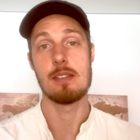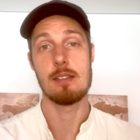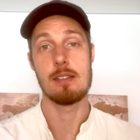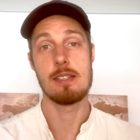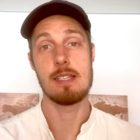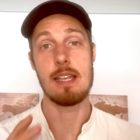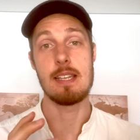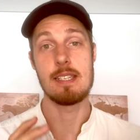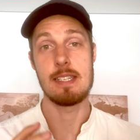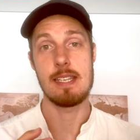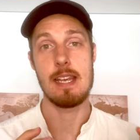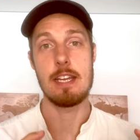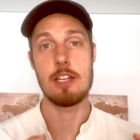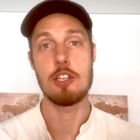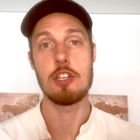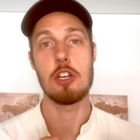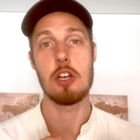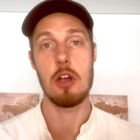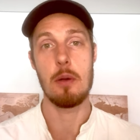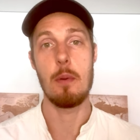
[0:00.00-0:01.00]

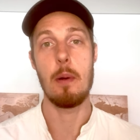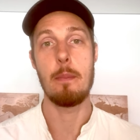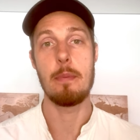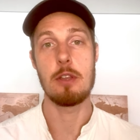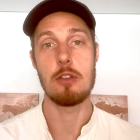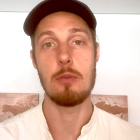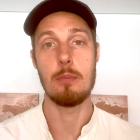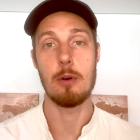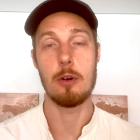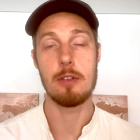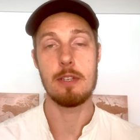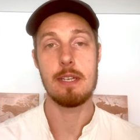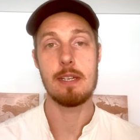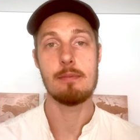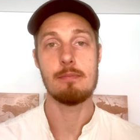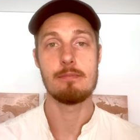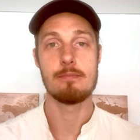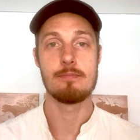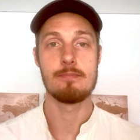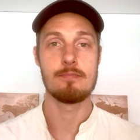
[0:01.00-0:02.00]
sensation come up in your body,